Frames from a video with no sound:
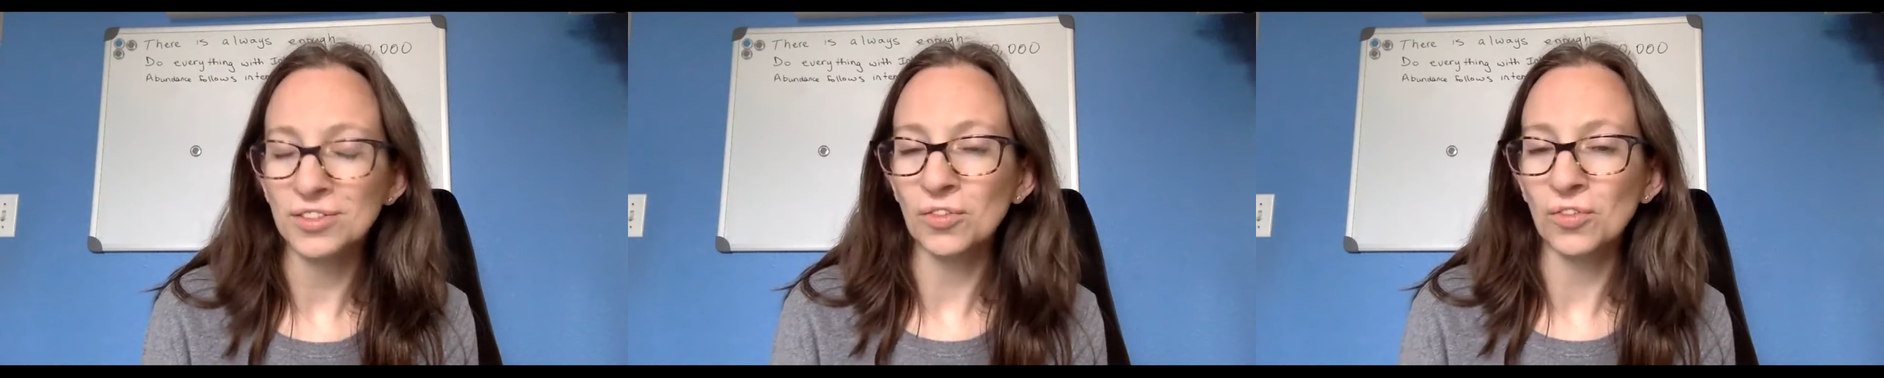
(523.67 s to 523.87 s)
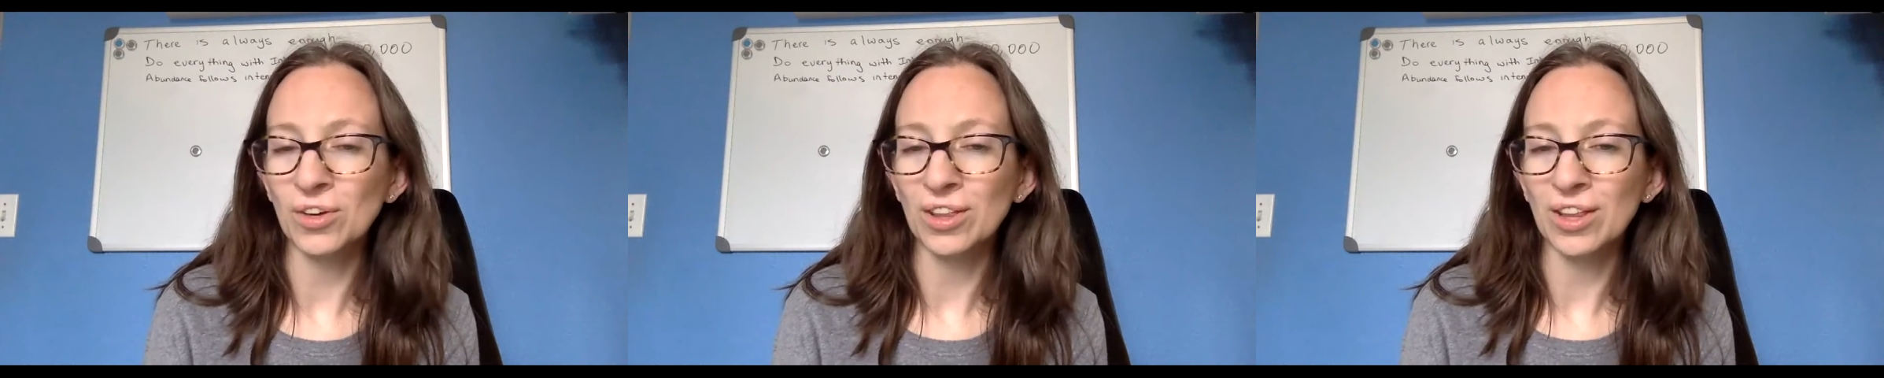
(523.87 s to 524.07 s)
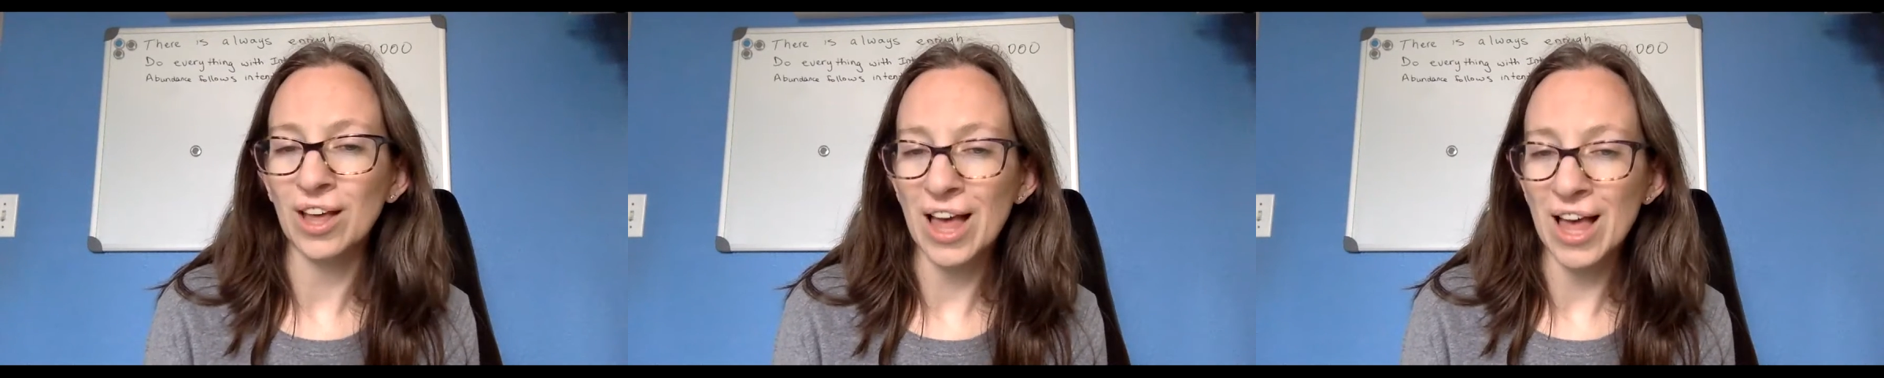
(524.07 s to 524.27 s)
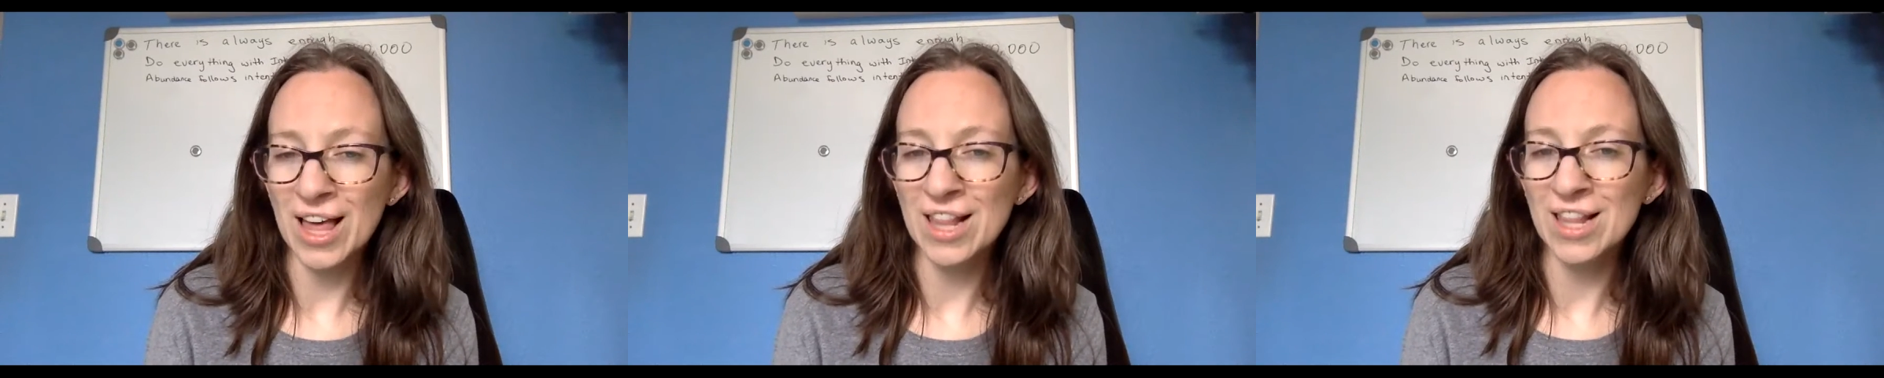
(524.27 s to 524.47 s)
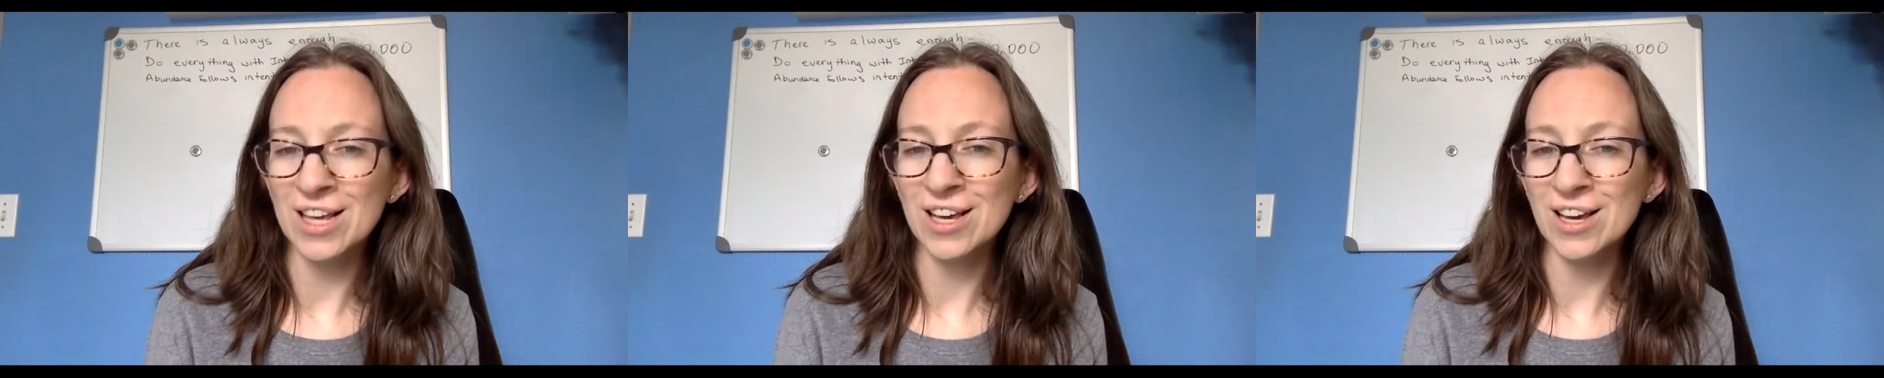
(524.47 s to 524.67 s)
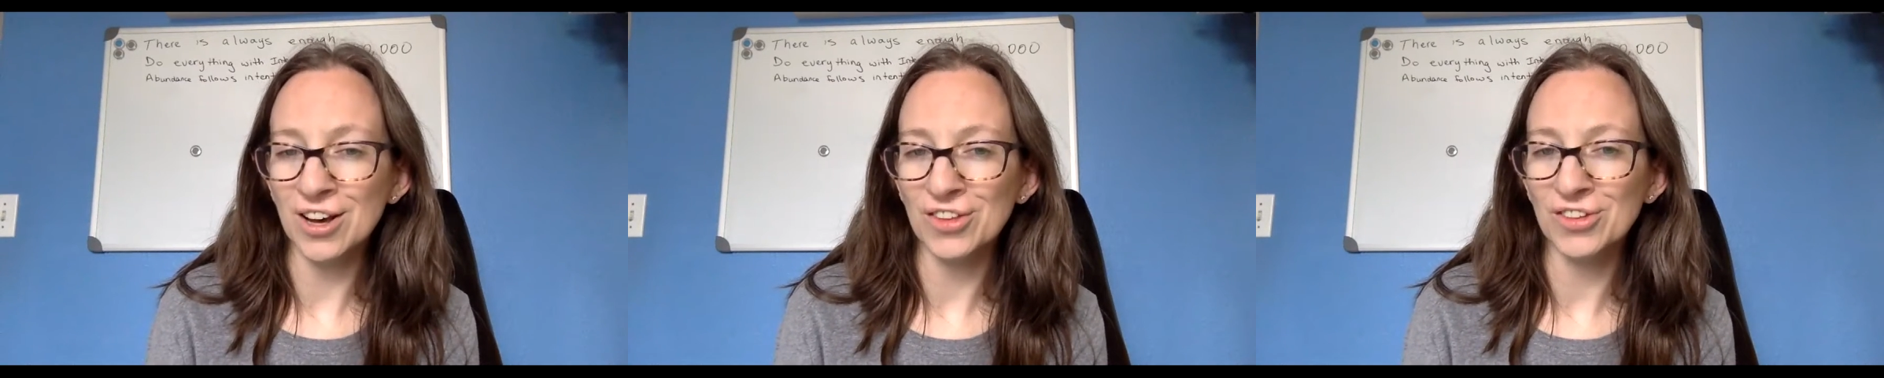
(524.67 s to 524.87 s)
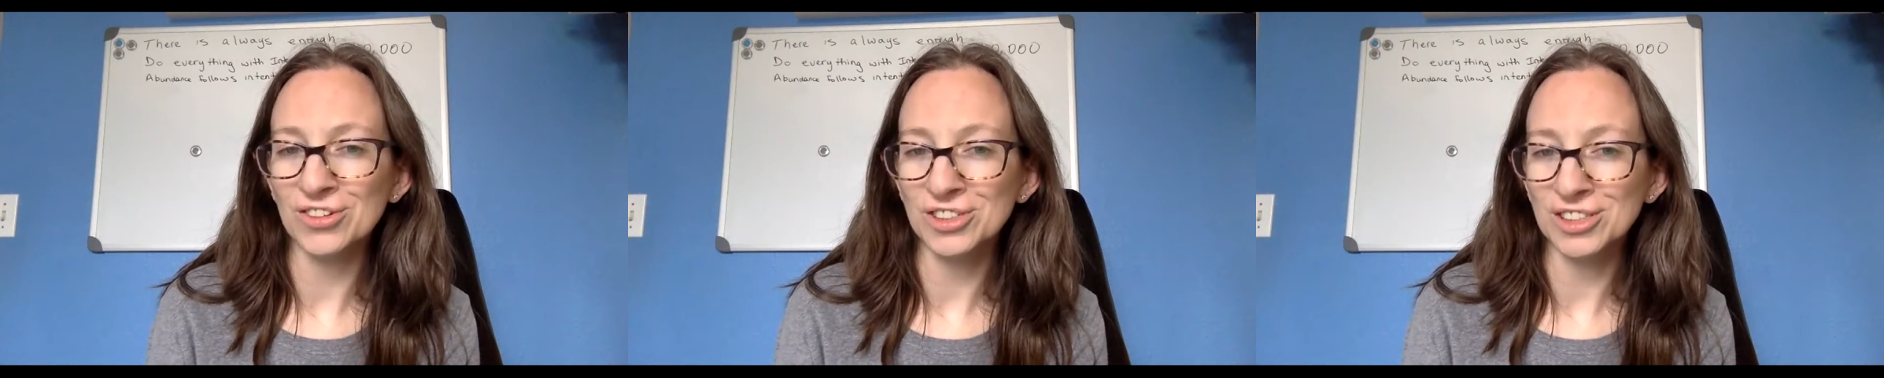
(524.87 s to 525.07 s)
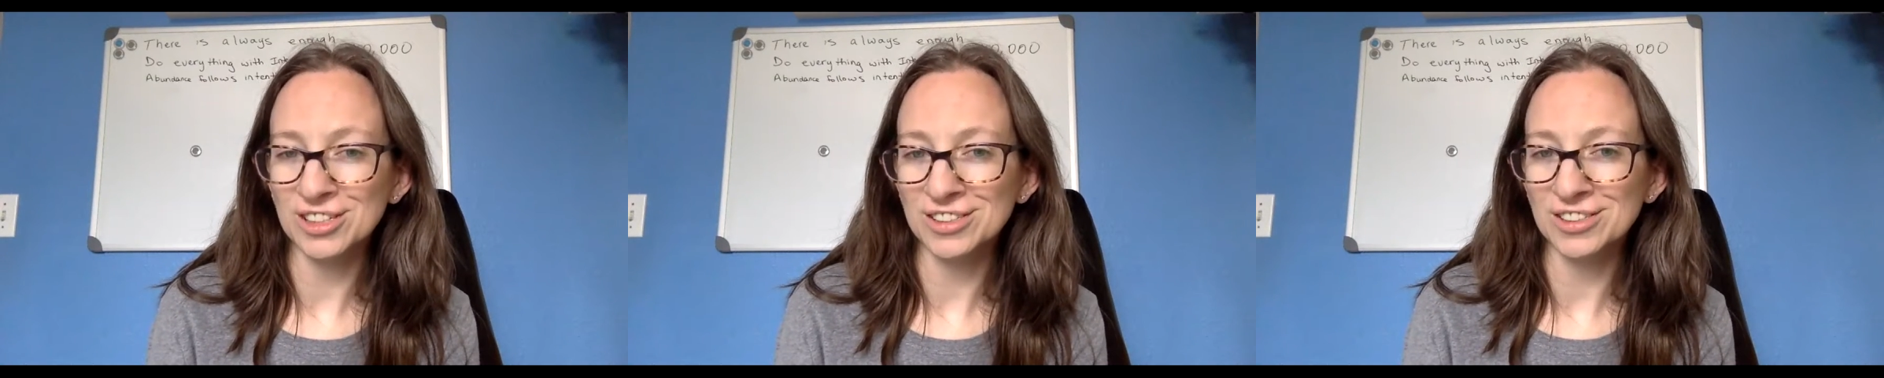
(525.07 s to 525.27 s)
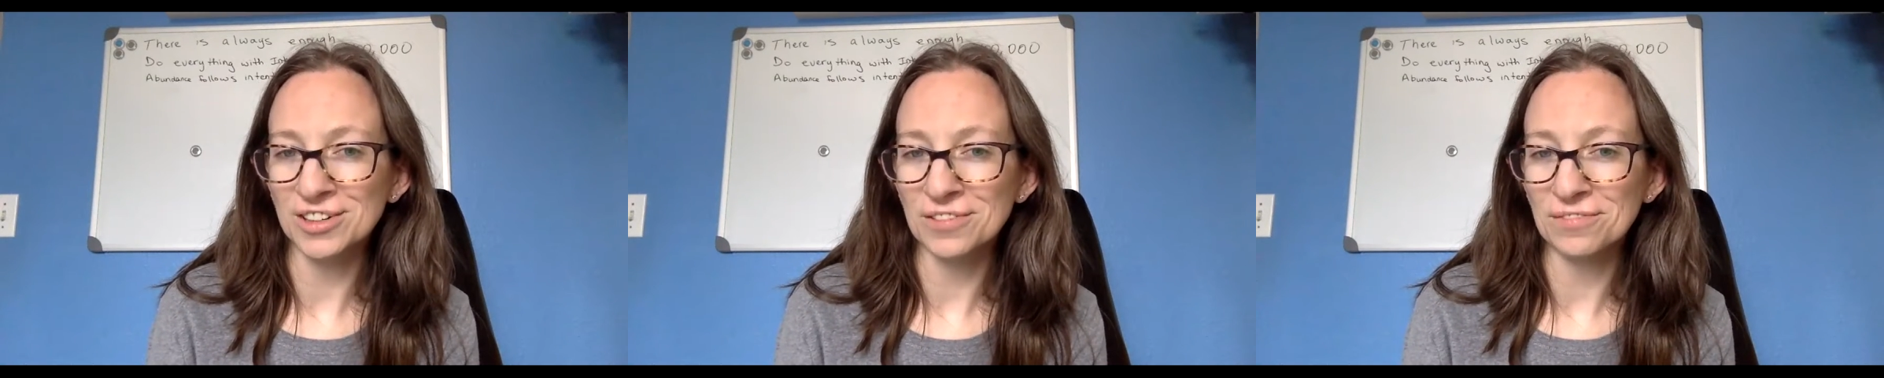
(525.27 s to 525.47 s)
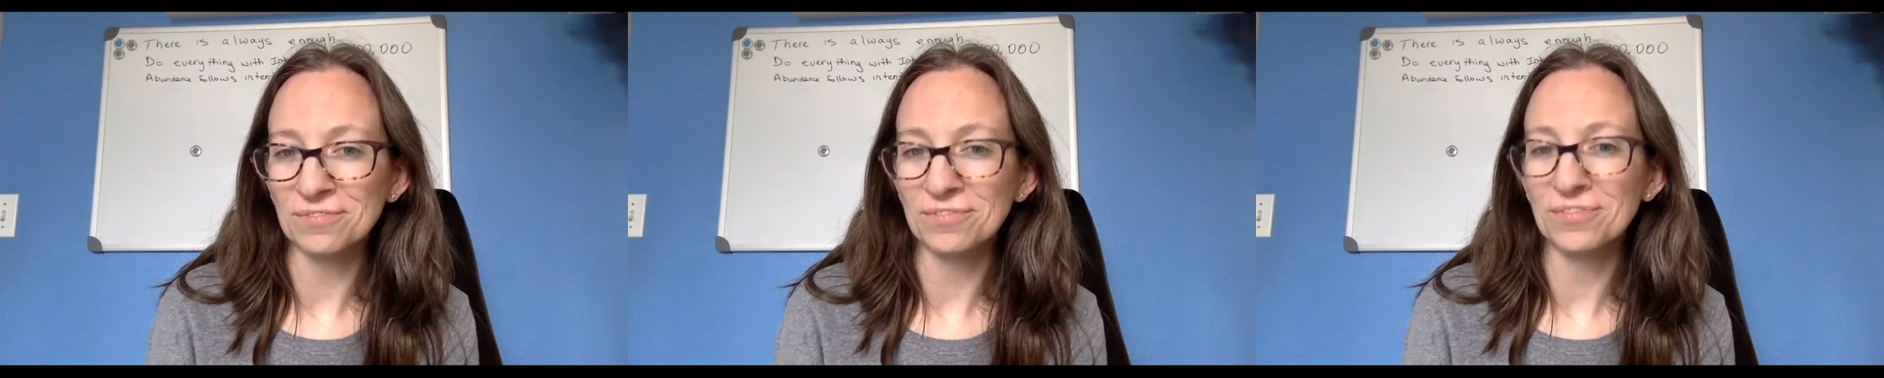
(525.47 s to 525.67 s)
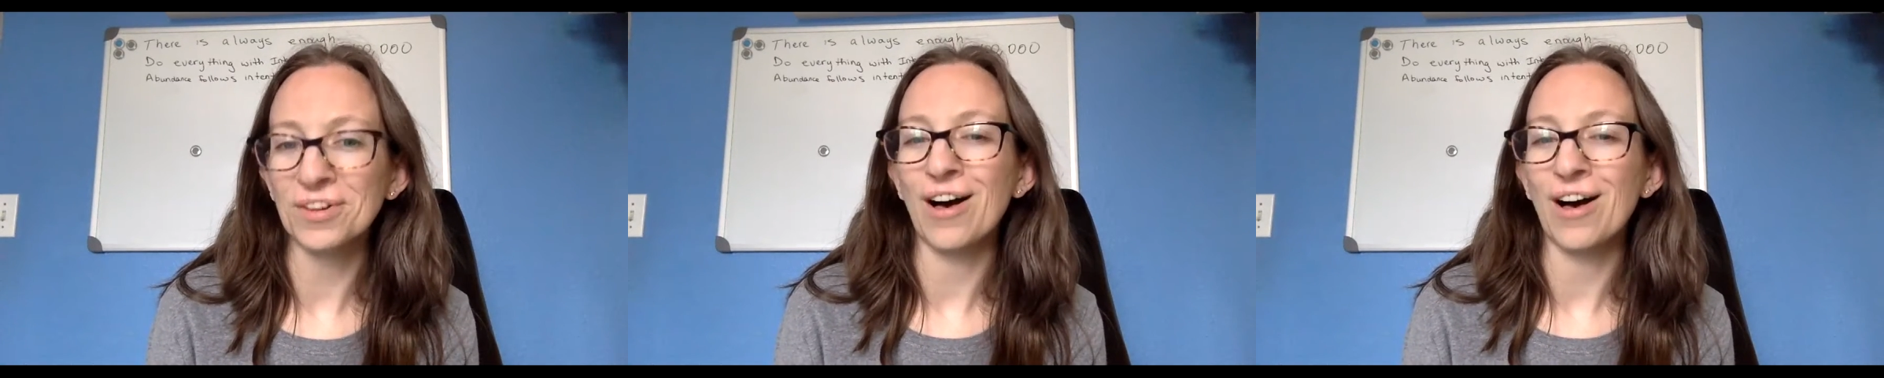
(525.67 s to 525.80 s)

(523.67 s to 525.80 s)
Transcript: with any other system